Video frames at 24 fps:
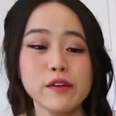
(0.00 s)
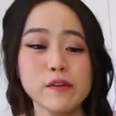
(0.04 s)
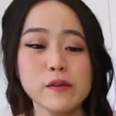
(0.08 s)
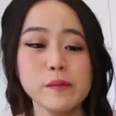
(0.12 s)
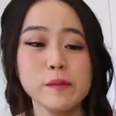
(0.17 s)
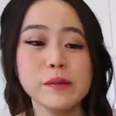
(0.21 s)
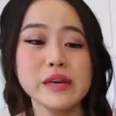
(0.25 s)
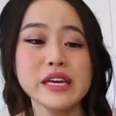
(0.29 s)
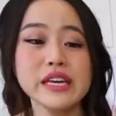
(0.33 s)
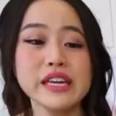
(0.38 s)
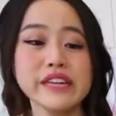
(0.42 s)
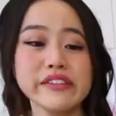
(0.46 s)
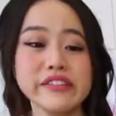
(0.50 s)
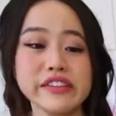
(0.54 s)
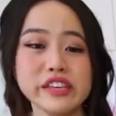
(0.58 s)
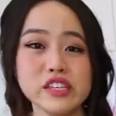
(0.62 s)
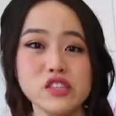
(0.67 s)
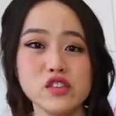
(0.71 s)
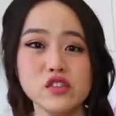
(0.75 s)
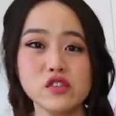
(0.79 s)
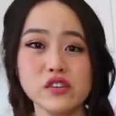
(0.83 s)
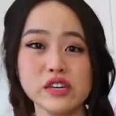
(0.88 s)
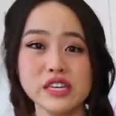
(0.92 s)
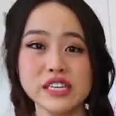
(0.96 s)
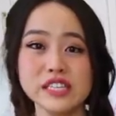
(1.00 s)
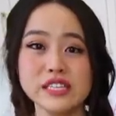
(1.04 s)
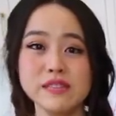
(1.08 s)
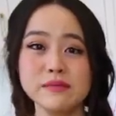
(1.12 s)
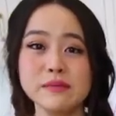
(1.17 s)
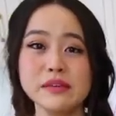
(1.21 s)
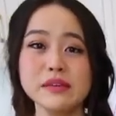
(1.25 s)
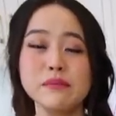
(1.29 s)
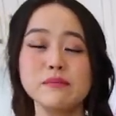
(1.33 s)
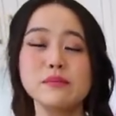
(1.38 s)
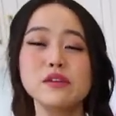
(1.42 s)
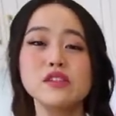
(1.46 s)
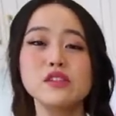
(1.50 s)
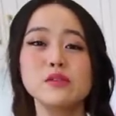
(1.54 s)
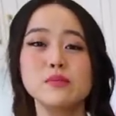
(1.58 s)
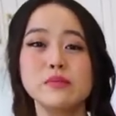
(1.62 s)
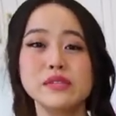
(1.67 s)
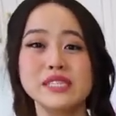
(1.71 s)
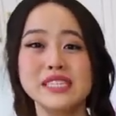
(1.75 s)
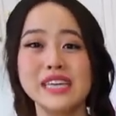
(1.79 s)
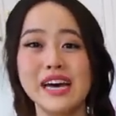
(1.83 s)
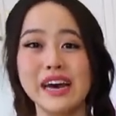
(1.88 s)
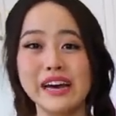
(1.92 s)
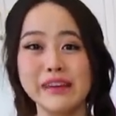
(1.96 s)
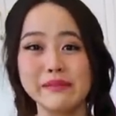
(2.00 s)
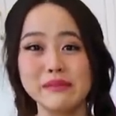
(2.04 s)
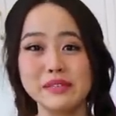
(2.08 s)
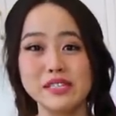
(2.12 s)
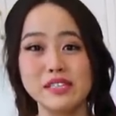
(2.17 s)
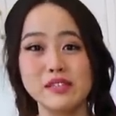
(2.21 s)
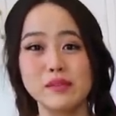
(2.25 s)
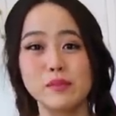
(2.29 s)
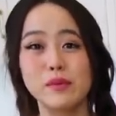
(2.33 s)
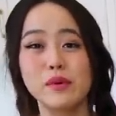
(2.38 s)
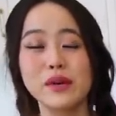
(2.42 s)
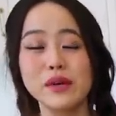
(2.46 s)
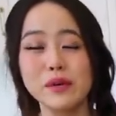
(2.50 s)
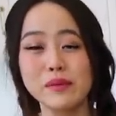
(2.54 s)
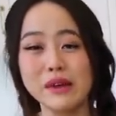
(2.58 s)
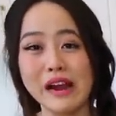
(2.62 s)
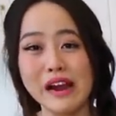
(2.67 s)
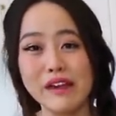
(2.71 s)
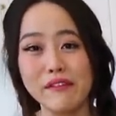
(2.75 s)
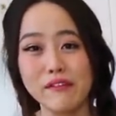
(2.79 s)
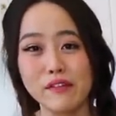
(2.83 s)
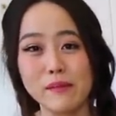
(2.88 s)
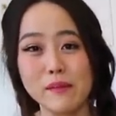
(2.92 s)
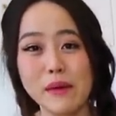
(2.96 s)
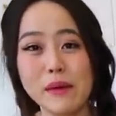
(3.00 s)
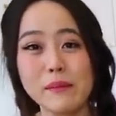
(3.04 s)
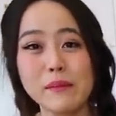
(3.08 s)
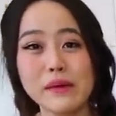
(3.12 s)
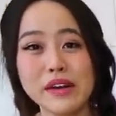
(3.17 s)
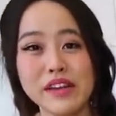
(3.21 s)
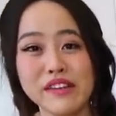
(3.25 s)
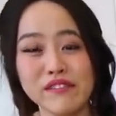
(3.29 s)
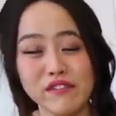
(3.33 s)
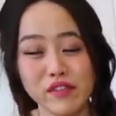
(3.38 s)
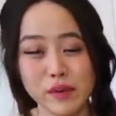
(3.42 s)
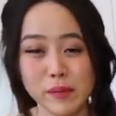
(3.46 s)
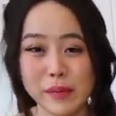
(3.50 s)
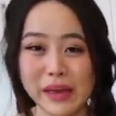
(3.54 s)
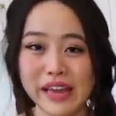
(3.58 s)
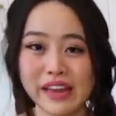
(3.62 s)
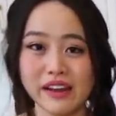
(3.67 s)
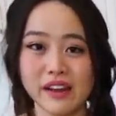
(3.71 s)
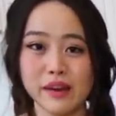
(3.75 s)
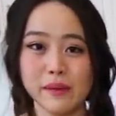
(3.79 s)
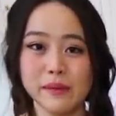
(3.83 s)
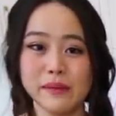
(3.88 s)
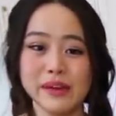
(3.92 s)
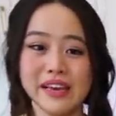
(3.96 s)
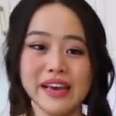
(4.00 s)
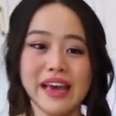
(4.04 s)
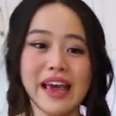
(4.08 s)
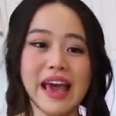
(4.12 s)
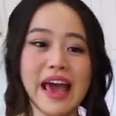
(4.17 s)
He repeated this story to me multiple times to the point where I remembered it verbatim.